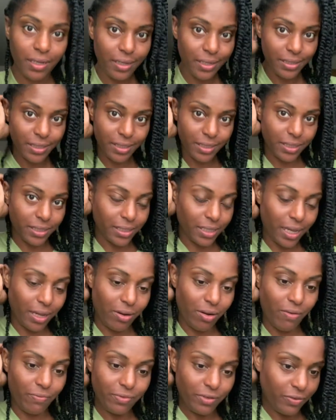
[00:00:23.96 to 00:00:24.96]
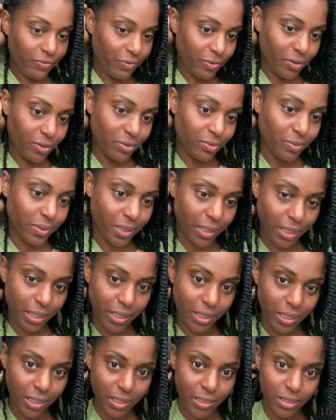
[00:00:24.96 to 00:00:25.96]
just got off the phone with
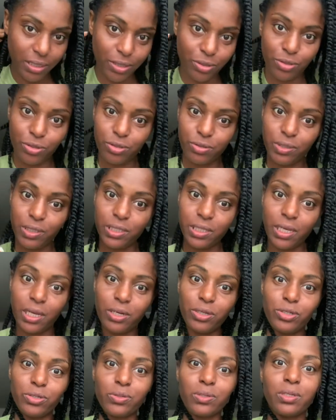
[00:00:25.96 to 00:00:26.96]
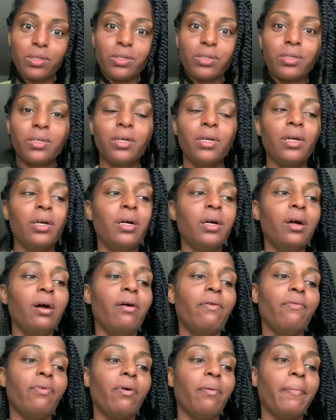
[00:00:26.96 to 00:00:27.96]
the surgery scheduler
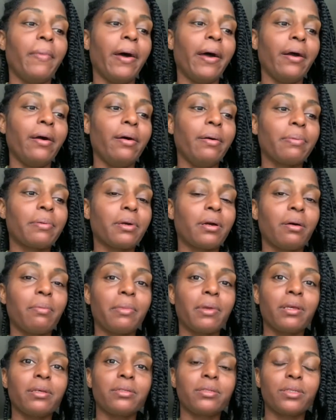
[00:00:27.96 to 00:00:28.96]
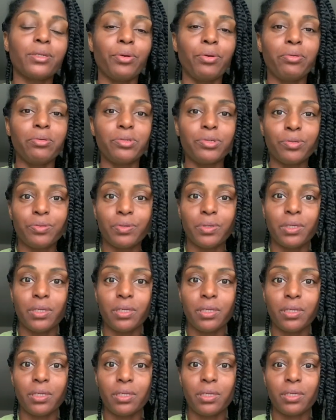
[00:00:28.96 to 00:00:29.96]
for my upcoming
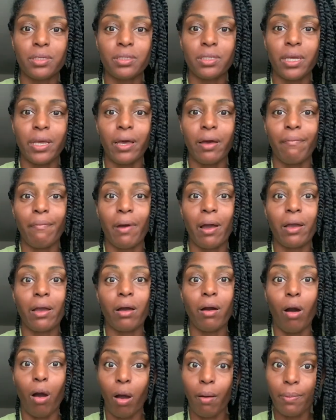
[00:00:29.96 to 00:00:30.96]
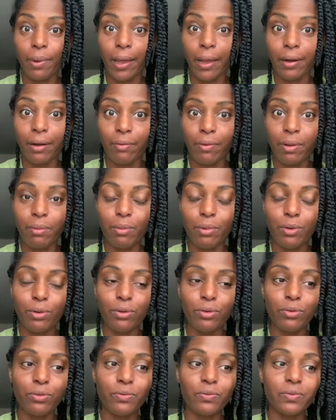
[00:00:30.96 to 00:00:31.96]
surgery to have my gallbladder
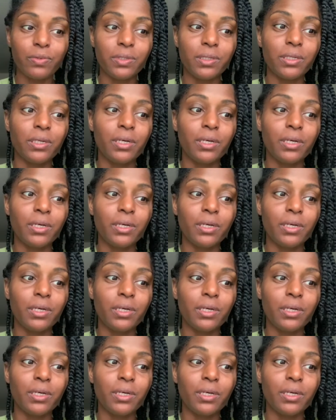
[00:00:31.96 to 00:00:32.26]
removed.